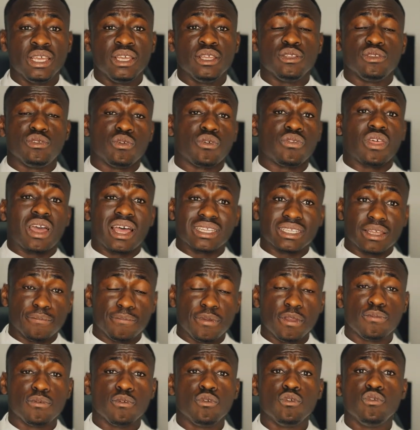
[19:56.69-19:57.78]
So there are some
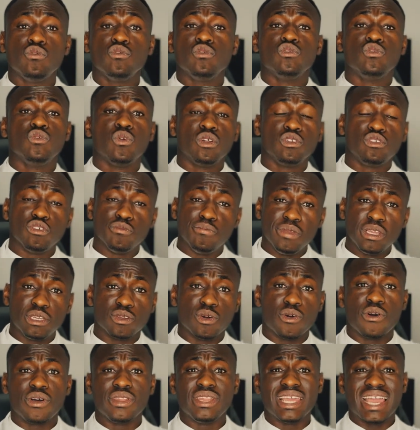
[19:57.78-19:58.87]
people who would want to meet
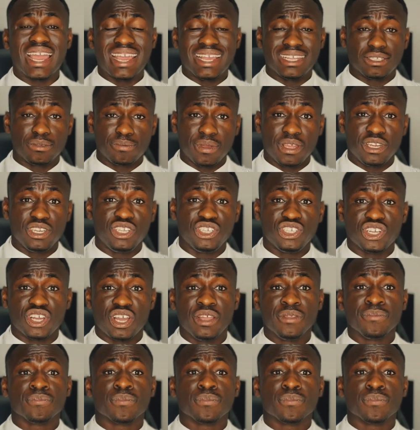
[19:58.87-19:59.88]
all their expenditure